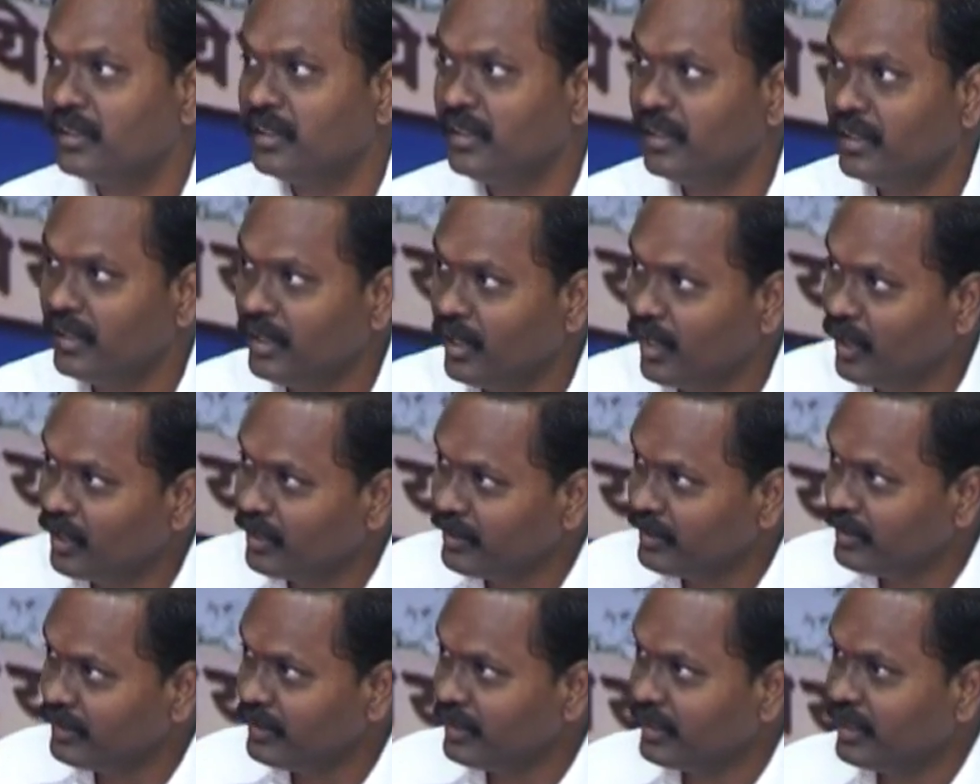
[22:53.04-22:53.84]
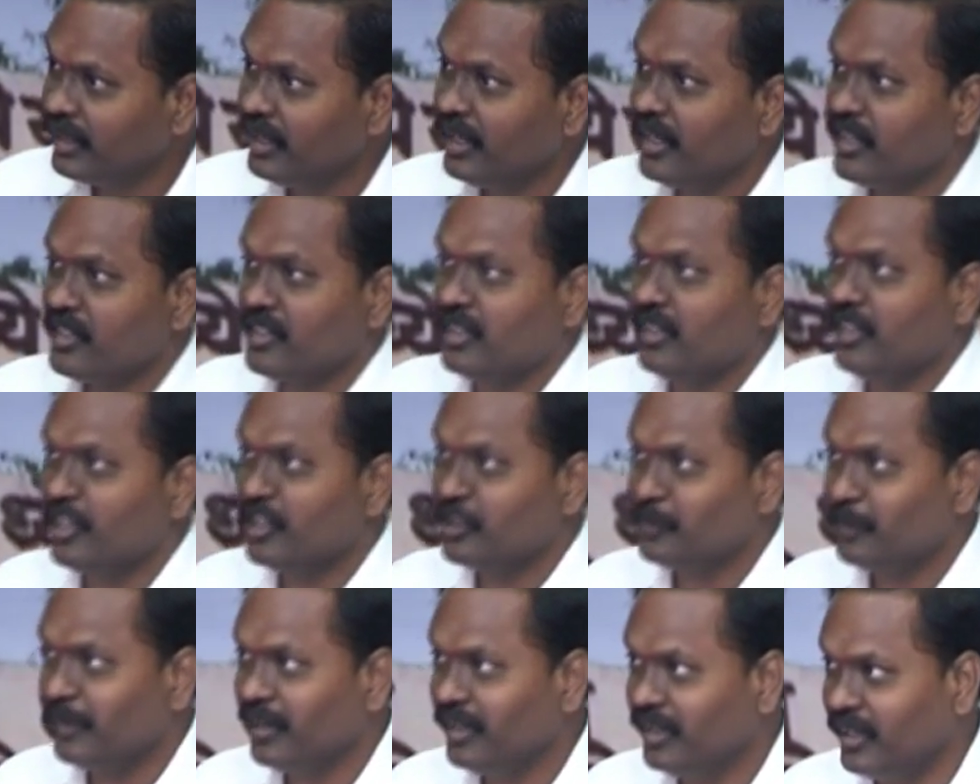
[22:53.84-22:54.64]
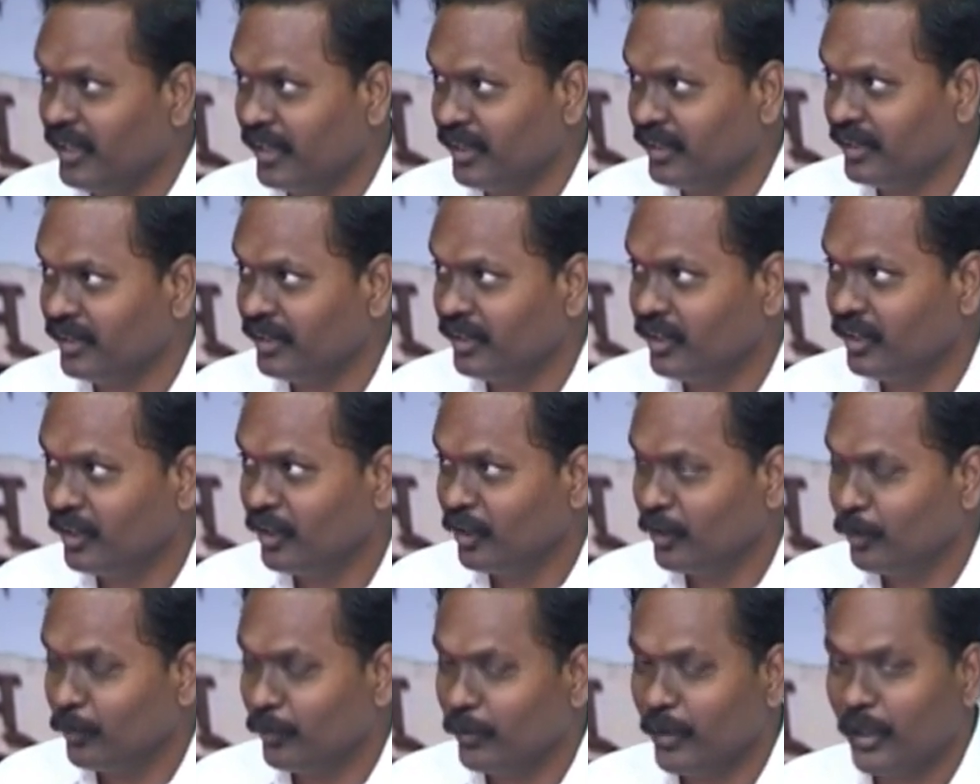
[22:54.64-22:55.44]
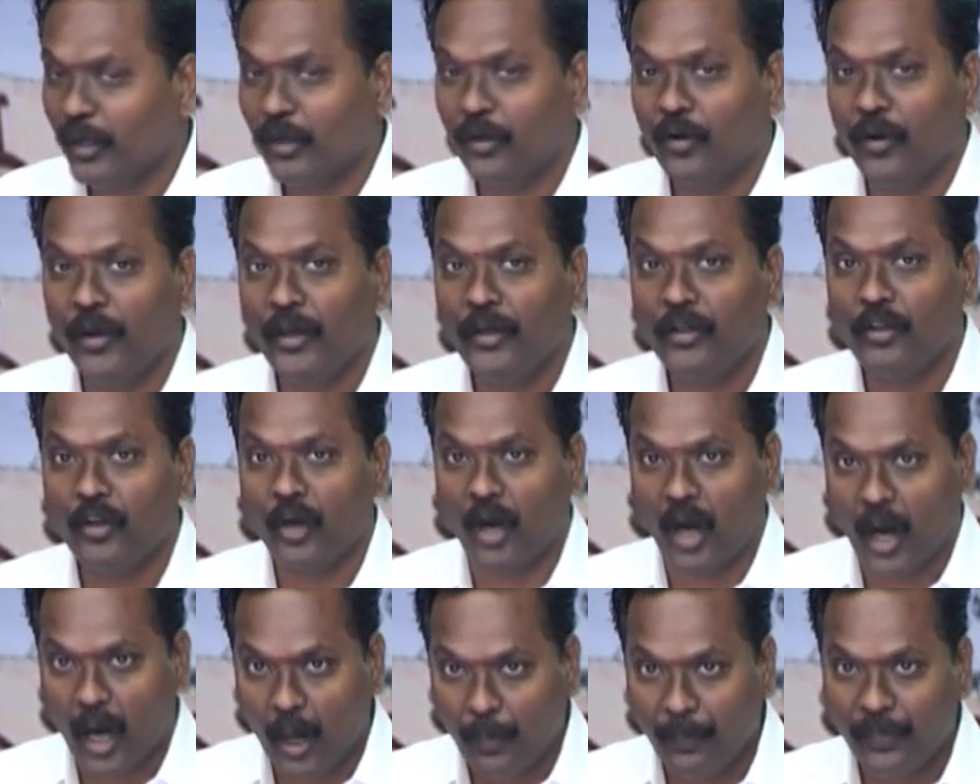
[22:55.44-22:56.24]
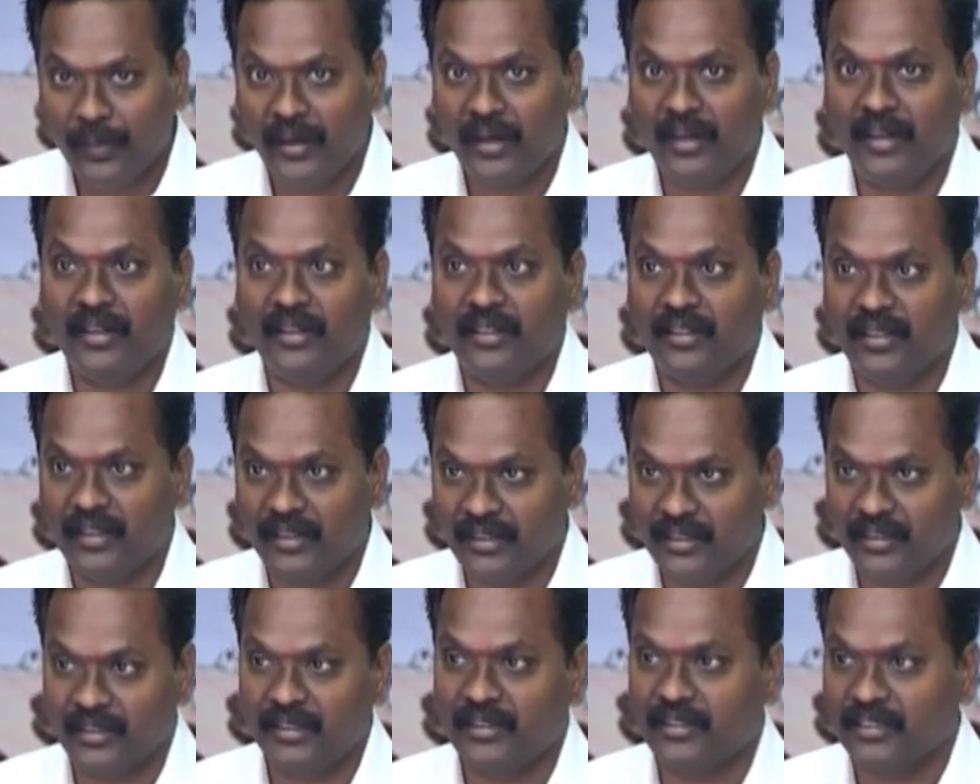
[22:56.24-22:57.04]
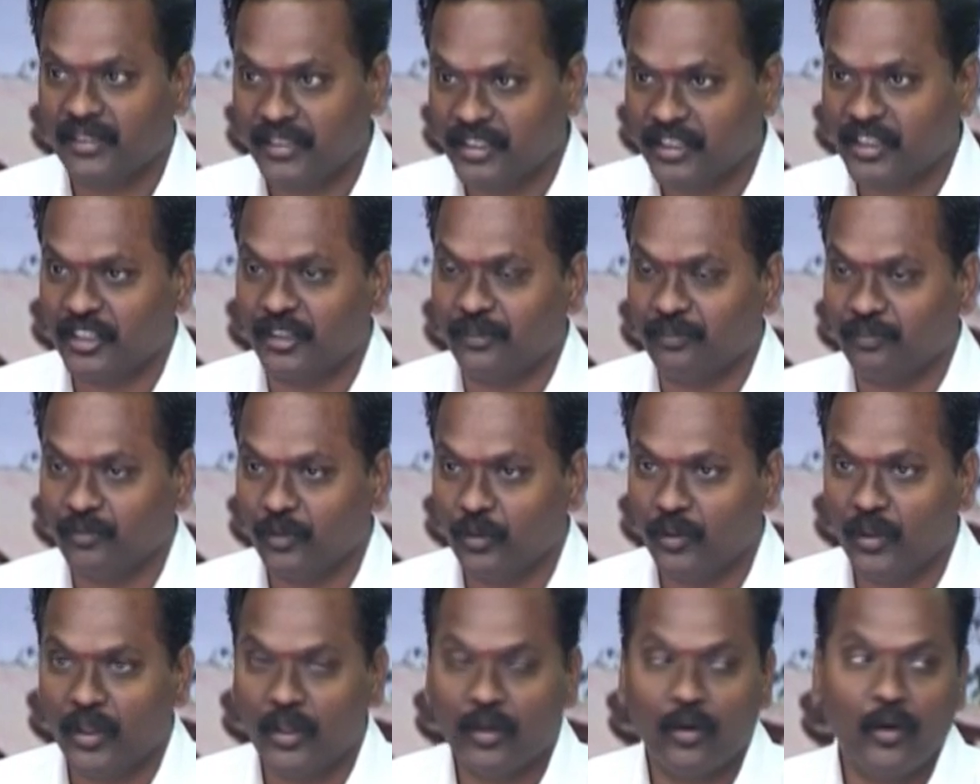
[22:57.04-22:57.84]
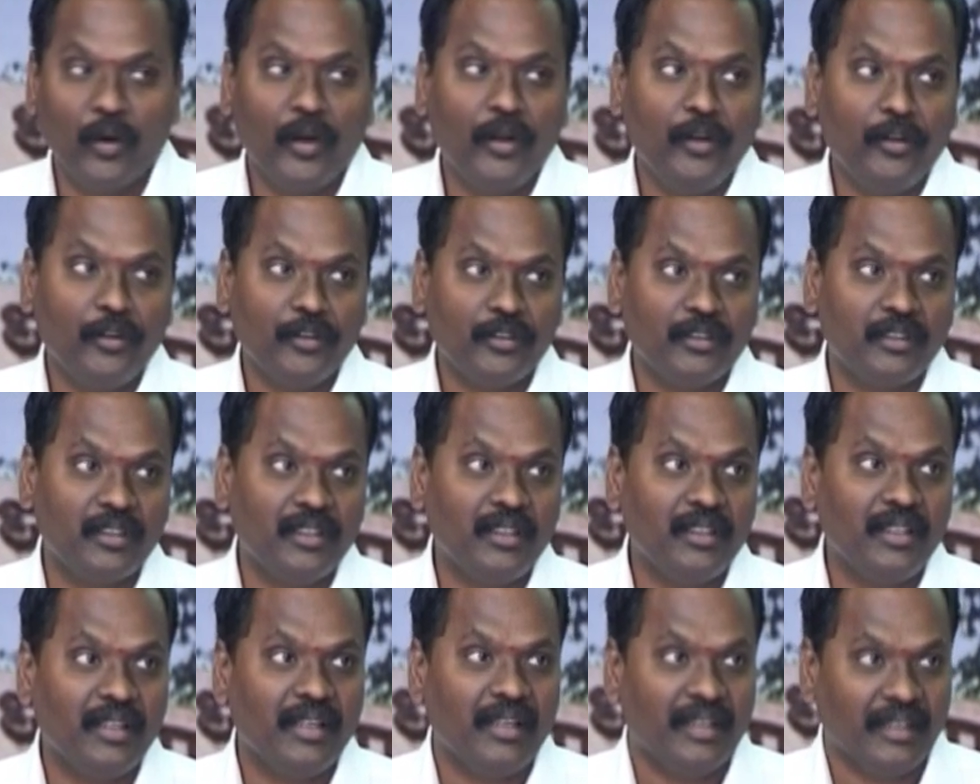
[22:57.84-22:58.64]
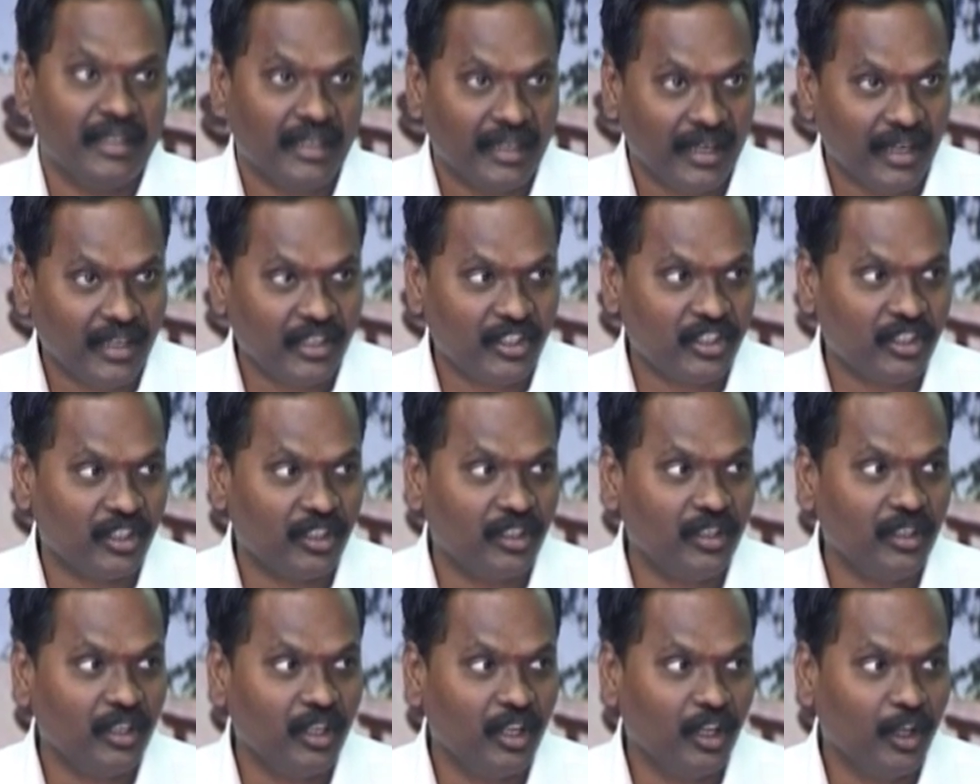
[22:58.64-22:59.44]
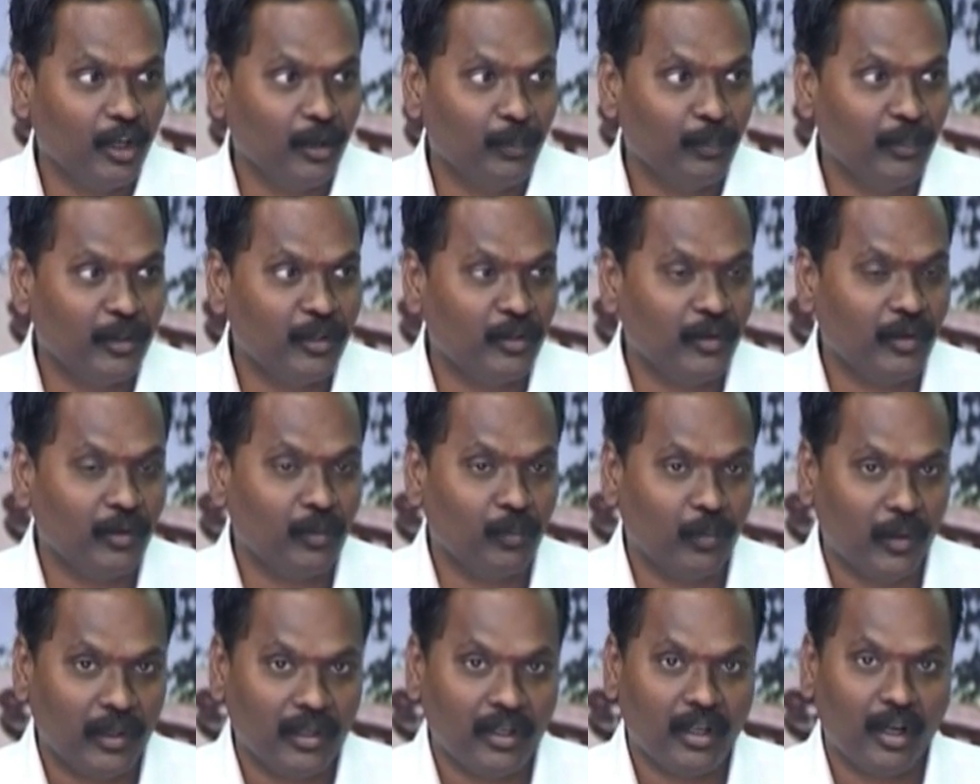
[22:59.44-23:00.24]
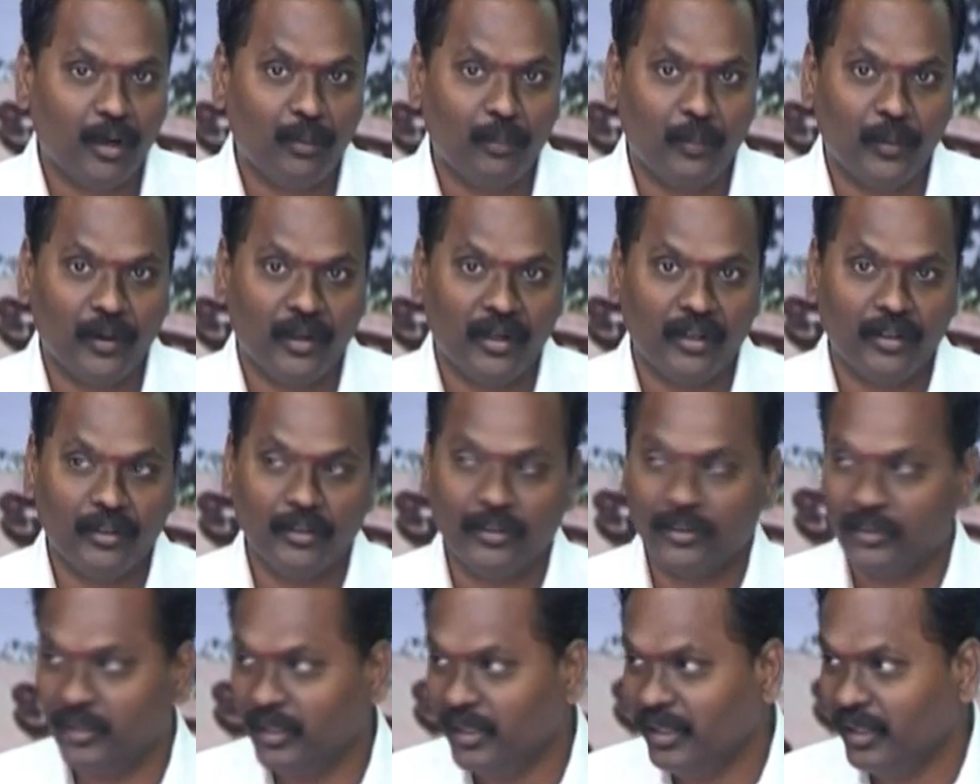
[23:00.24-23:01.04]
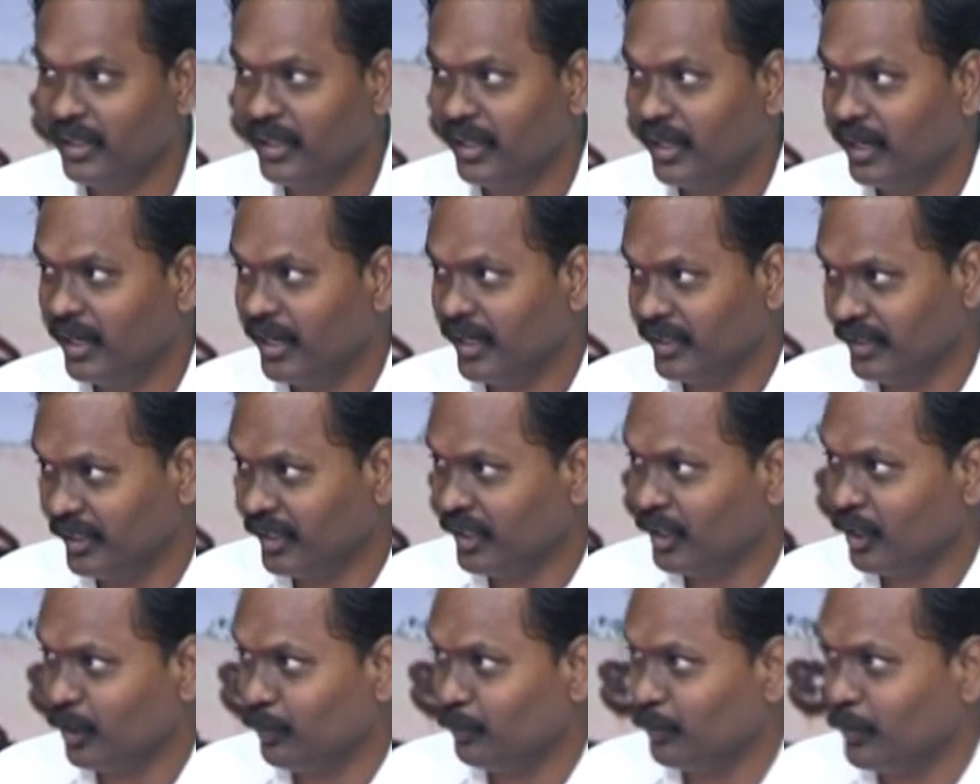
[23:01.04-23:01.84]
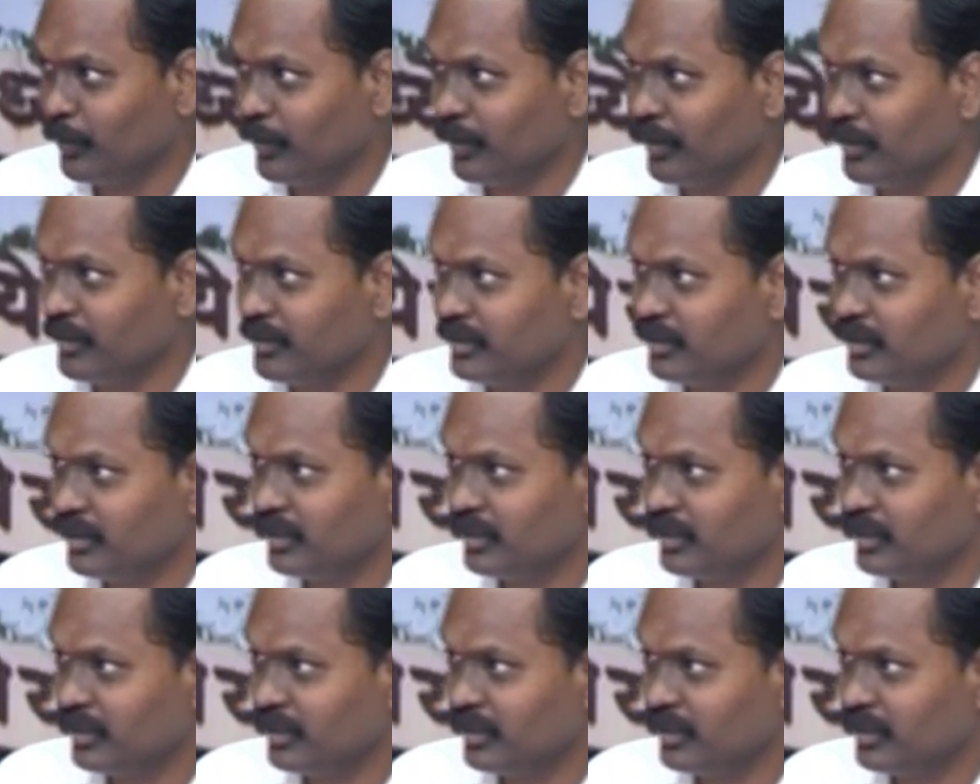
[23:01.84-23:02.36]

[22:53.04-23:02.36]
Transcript: here already the creation has been done we are going to operate that system we are going to see the interaction between one component to the other component